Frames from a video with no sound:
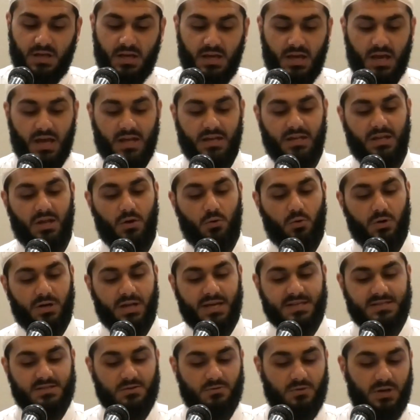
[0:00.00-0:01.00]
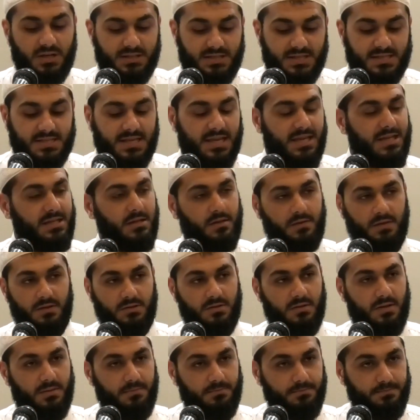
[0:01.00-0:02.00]
and no one has the right to say anything to
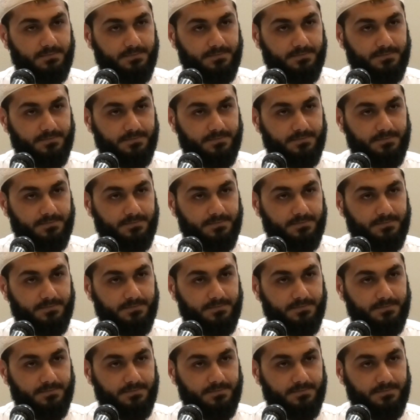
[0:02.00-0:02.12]
them.